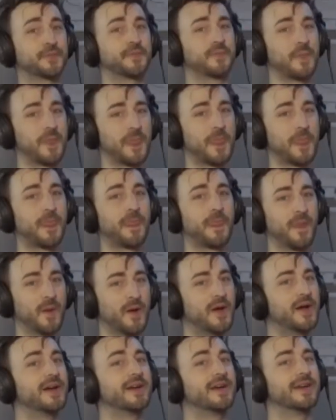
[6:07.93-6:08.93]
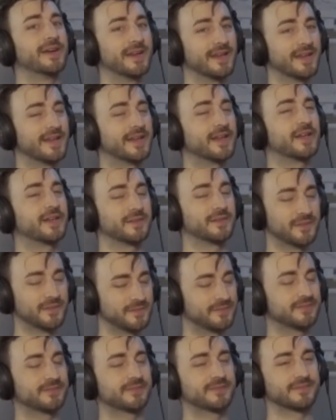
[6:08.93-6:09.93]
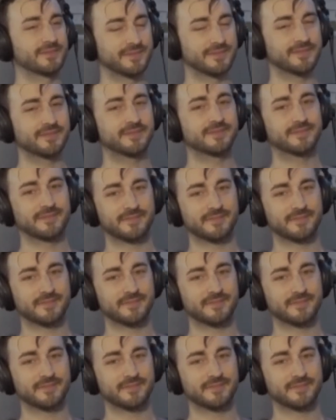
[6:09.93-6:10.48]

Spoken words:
older stuff, right? Yeah. So I